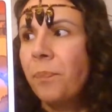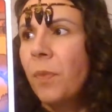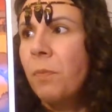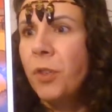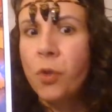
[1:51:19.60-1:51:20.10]

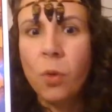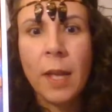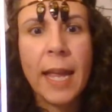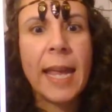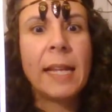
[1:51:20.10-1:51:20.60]
mutual
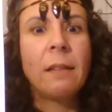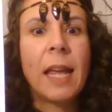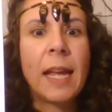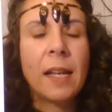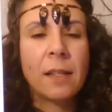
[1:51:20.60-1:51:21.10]
aid,
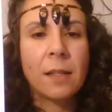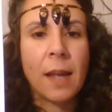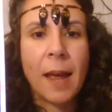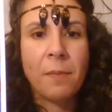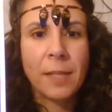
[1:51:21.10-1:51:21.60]
like
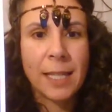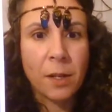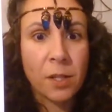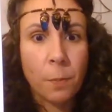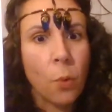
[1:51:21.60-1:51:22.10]

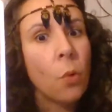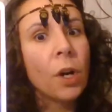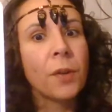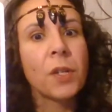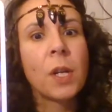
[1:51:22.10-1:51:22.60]

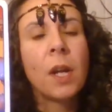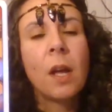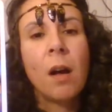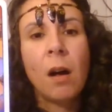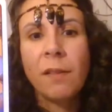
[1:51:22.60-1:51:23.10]
support
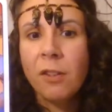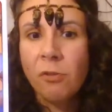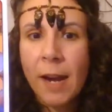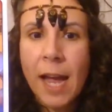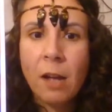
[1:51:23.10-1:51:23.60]
on the
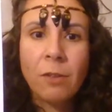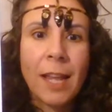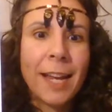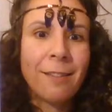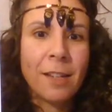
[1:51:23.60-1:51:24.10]
ground,
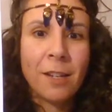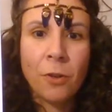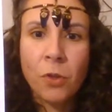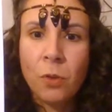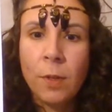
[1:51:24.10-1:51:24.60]
like,
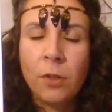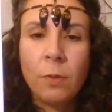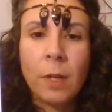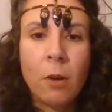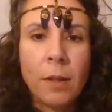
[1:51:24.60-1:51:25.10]

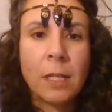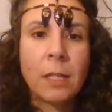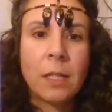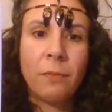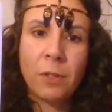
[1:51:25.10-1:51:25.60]
doing all
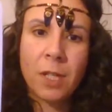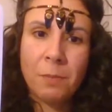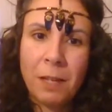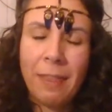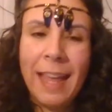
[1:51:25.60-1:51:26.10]
these different
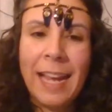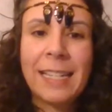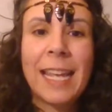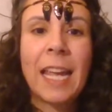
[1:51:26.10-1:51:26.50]
types of things.